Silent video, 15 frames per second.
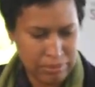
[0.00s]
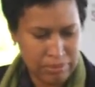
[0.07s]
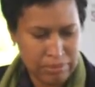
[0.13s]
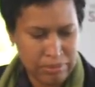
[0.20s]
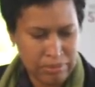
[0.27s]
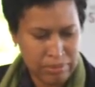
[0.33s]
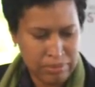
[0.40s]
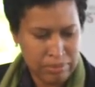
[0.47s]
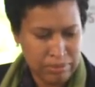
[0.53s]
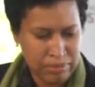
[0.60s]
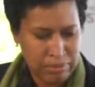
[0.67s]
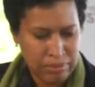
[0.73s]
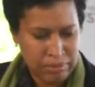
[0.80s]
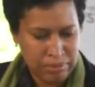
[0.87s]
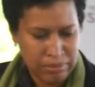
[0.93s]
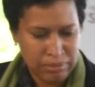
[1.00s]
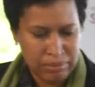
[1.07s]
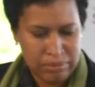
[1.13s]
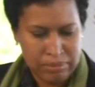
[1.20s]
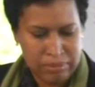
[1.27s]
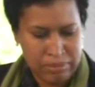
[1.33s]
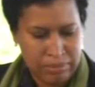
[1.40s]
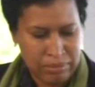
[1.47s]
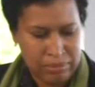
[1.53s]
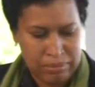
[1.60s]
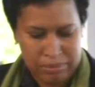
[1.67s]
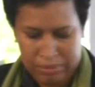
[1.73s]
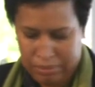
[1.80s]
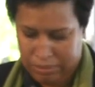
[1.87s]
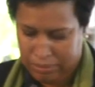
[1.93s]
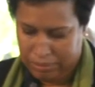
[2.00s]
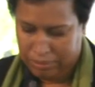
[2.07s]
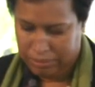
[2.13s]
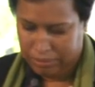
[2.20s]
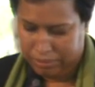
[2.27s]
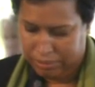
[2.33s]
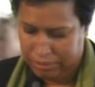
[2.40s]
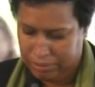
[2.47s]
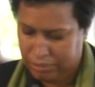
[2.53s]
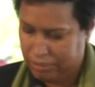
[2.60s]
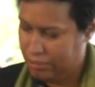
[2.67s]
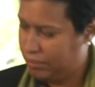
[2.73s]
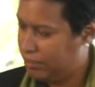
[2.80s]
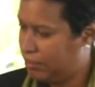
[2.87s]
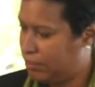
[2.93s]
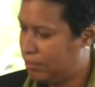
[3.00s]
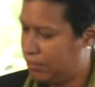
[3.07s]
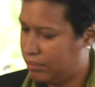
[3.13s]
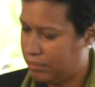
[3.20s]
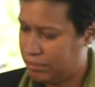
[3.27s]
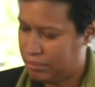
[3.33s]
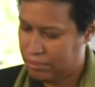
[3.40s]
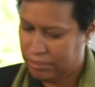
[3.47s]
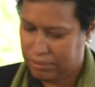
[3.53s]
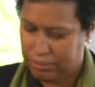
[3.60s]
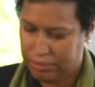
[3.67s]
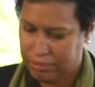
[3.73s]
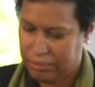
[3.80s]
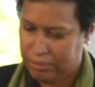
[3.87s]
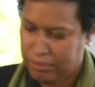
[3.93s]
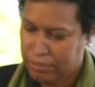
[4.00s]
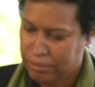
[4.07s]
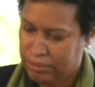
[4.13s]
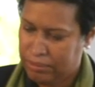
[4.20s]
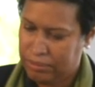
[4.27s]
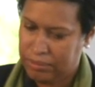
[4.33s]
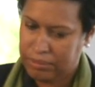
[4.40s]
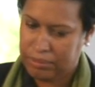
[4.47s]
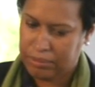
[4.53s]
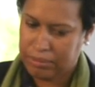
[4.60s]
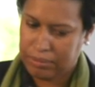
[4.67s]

(not speaking)